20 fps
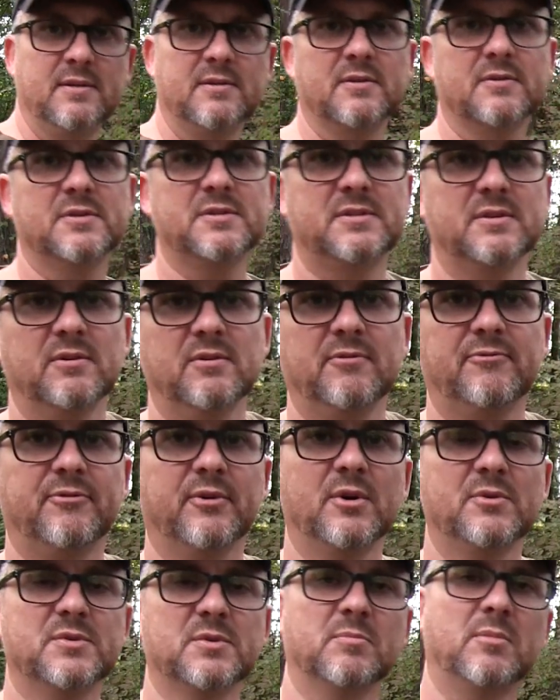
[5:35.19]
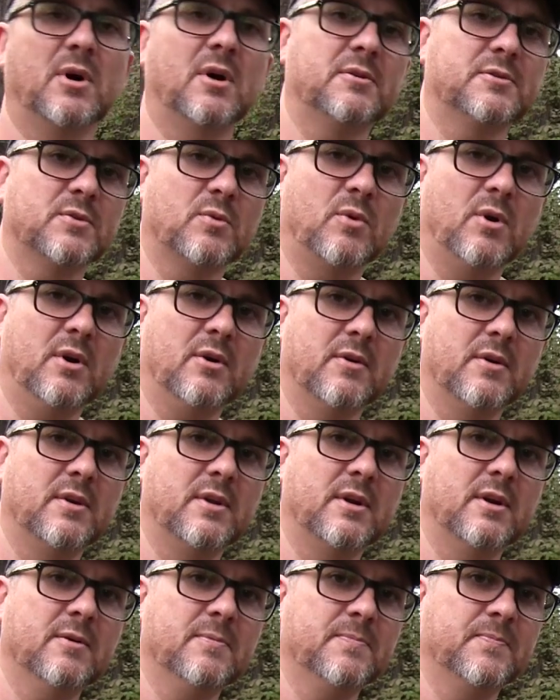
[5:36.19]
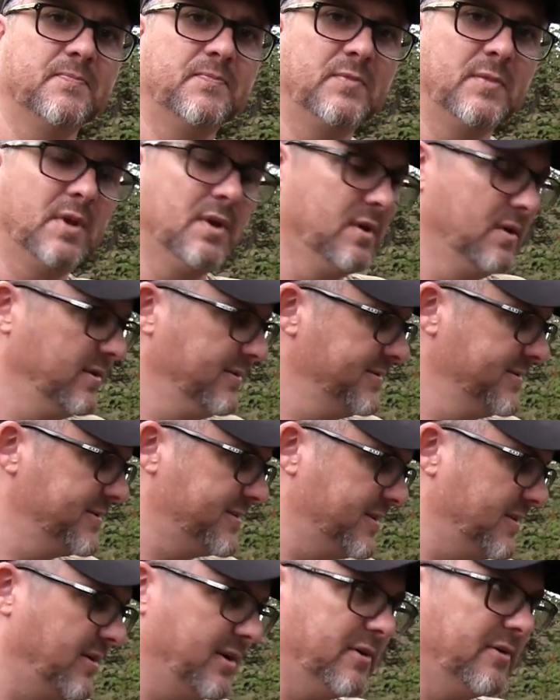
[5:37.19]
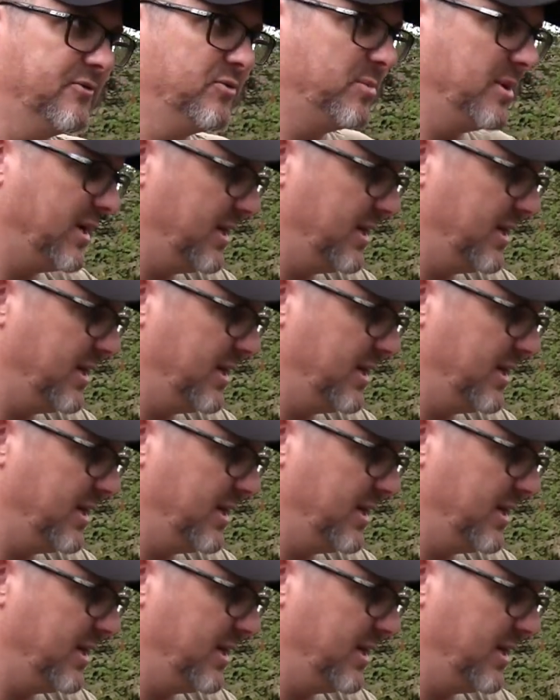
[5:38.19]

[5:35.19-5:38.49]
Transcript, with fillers: There's still frozen bottles of water in there, so I don't have to